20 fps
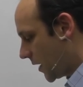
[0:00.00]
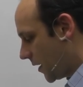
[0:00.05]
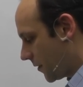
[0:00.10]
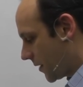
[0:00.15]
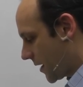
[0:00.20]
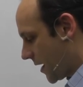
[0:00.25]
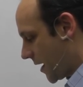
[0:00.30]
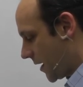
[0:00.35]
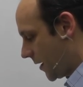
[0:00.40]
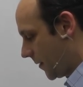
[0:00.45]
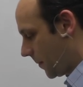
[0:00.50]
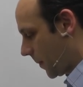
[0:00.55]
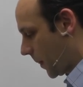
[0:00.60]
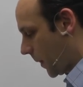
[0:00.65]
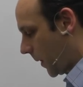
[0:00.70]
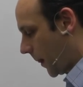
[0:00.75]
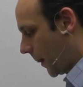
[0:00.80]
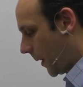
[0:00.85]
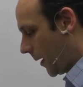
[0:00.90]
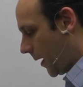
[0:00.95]
Okay,
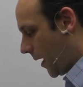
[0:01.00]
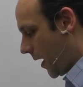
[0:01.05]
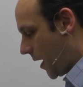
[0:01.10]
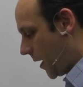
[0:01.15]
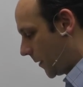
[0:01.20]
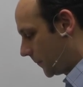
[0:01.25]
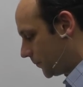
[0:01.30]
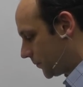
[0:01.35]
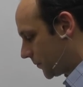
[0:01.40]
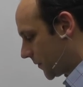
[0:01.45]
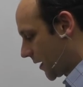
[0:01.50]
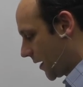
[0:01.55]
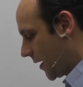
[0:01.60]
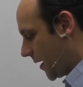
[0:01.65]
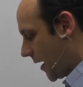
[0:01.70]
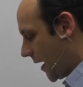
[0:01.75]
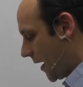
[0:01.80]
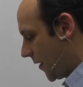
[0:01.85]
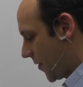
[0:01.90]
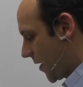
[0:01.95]
and
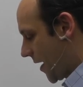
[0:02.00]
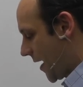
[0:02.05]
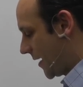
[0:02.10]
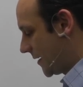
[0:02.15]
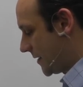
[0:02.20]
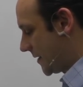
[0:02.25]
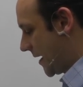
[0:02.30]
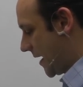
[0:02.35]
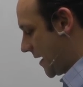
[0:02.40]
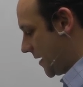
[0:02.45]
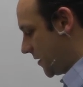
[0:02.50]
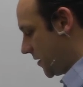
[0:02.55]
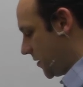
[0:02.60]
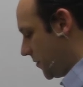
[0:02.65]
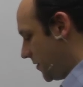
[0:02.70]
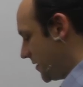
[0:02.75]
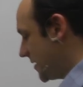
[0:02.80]
that takes you